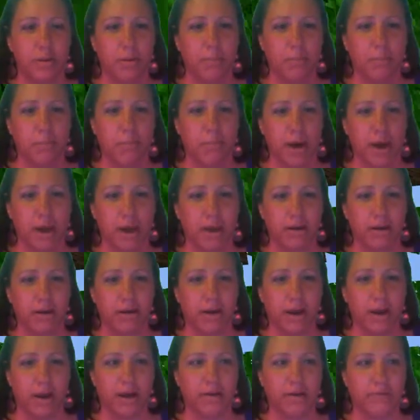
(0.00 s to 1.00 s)

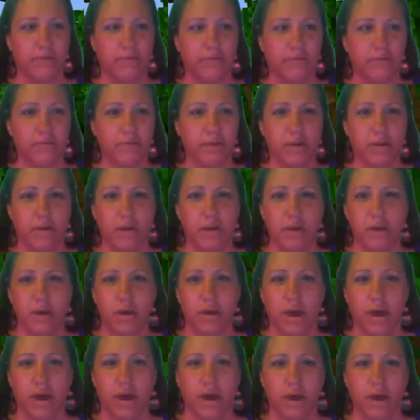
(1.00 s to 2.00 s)
Minecraft.
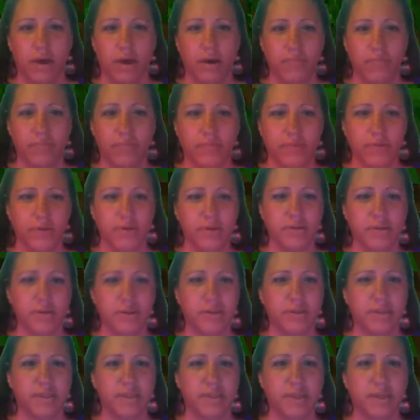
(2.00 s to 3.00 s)
Those are
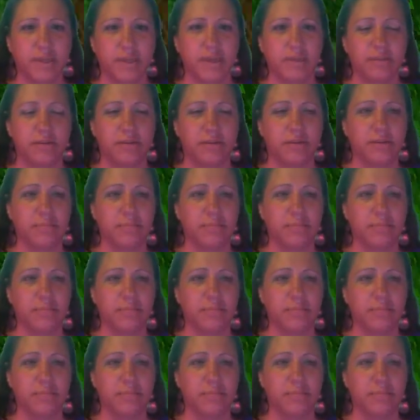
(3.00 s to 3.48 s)
seeds. You can